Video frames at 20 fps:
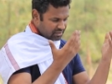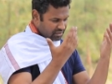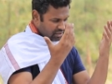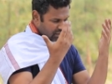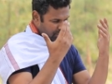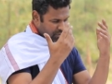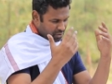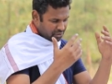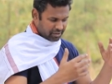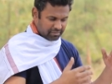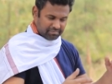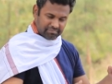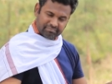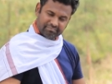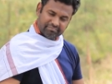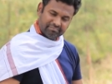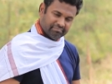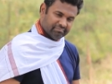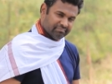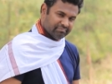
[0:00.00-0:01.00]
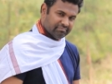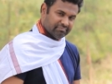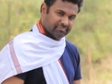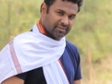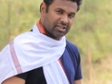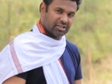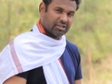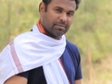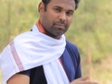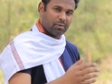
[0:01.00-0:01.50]
physical body.
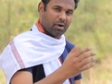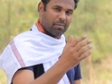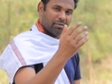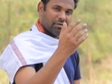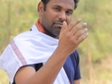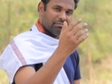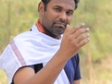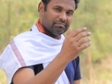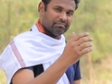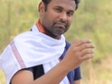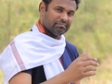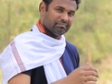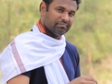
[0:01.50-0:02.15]
That's the problem.